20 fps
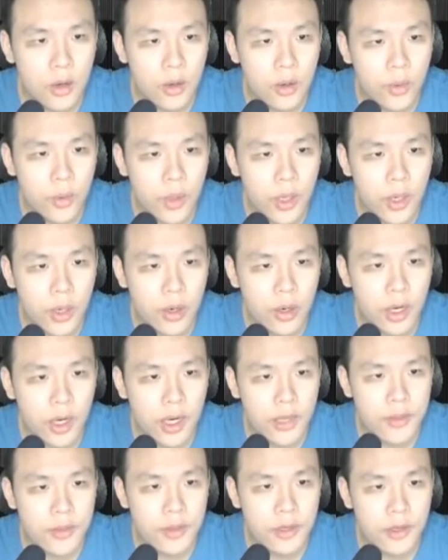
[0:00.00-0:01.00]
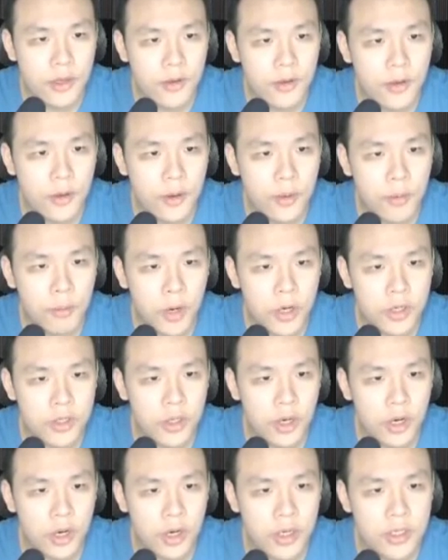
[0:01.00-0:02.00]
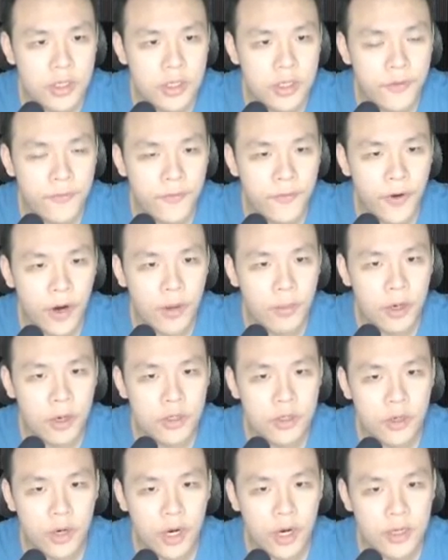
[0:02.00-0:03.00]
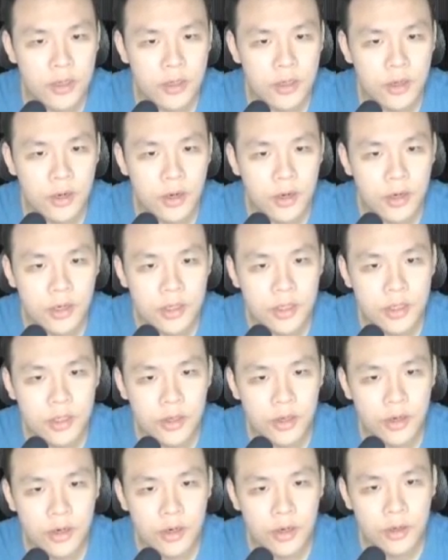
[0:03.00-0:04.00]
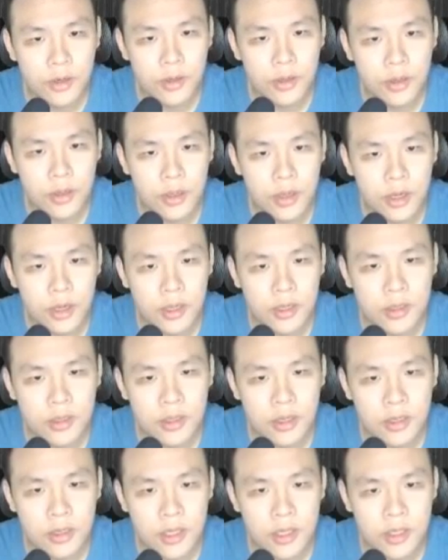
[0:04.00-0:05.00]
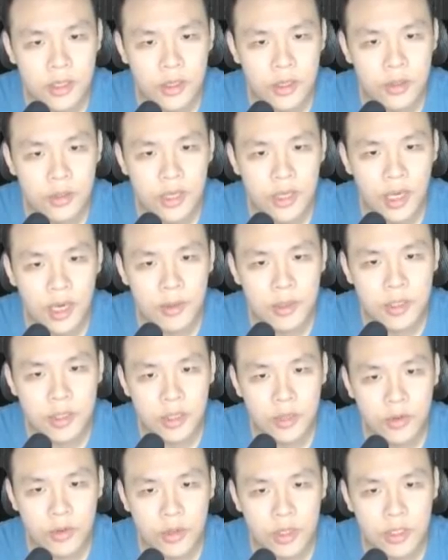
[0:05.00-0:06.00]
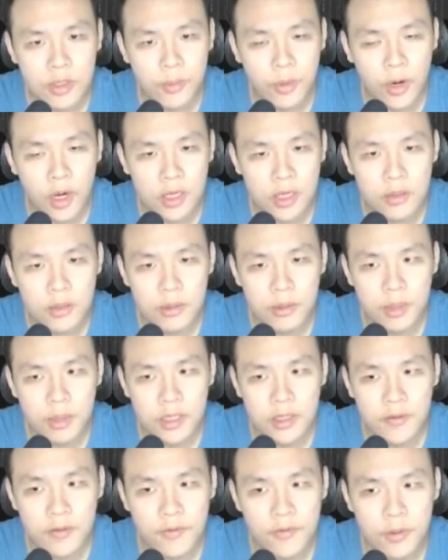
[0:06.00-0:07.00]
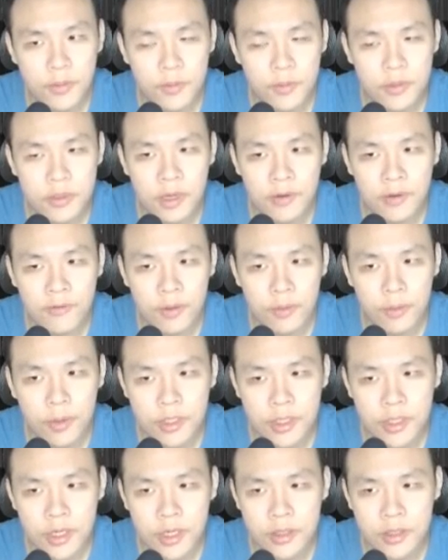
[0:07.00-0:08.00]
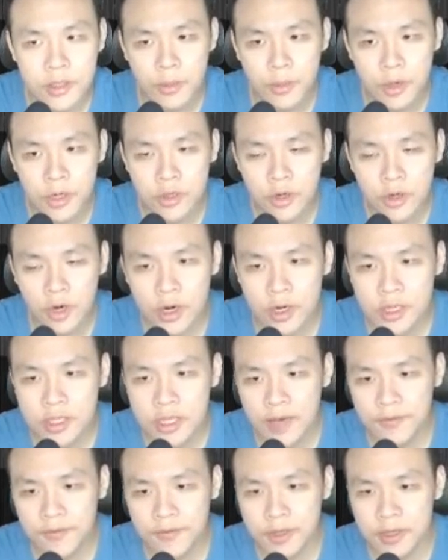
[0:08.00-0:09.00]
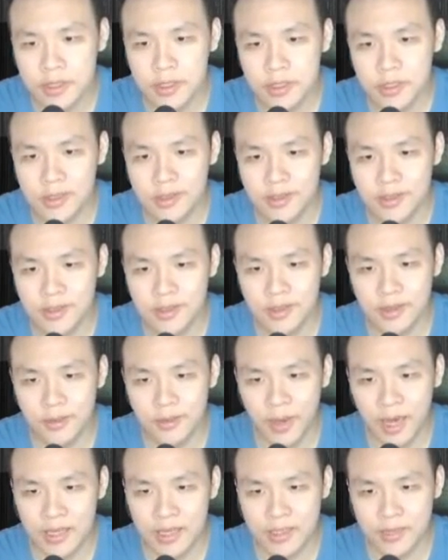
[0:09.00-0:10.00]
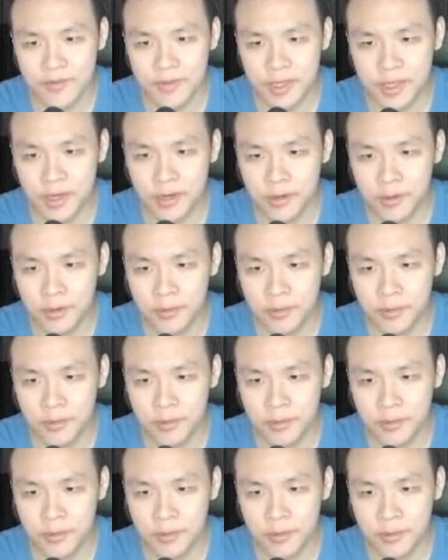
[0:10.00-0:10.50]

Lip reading: We are at the martial artist, the fire martial artist. Their additional damage increased approximately by 70%. So the martial artists have this passive skill